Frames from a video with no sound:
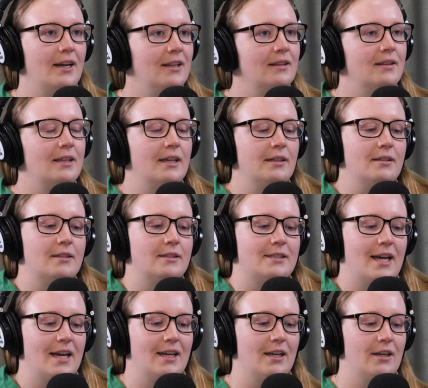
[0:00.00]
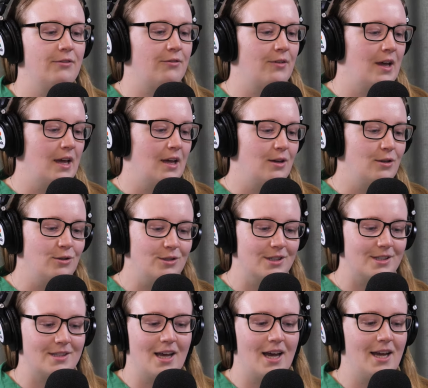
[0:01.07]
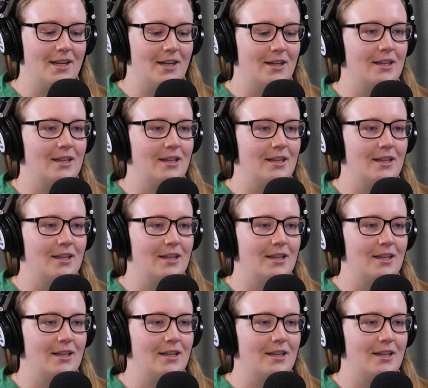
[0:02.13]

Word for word: And at the end of the day, if you decide